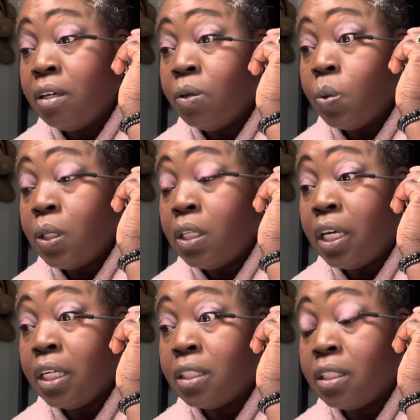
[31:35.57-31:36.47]
would
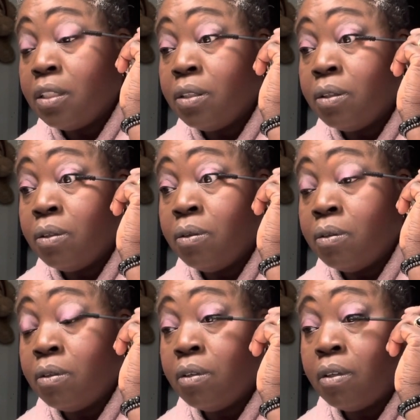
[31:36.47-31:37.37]
like
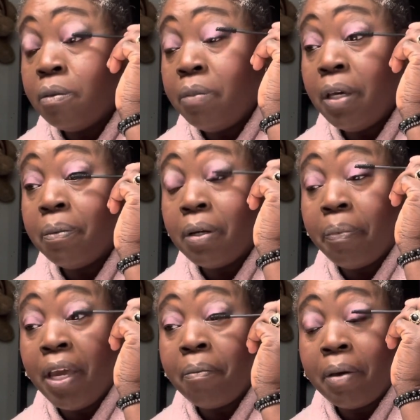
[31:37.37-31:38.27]
to be able to
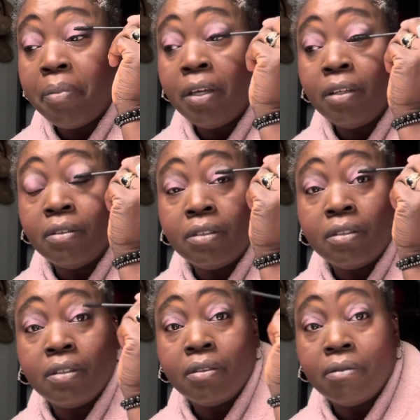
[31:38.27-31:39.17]
pay my
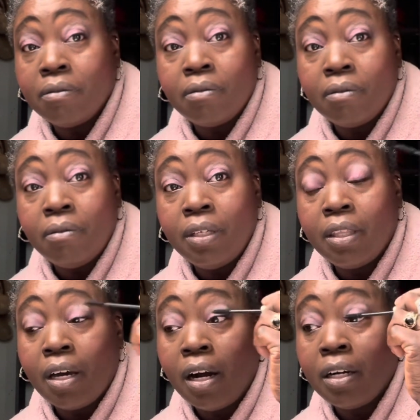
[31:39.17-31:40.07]
bills with
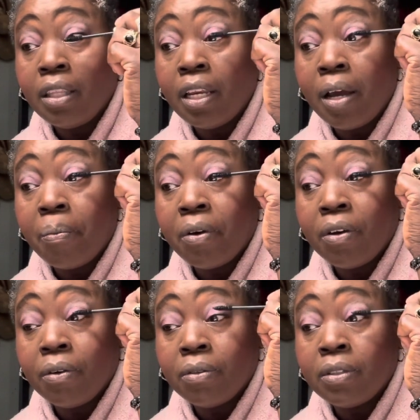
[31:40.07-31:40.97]
the art that I
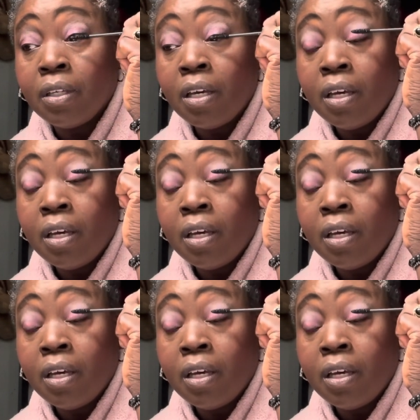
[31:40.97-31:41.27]
produce.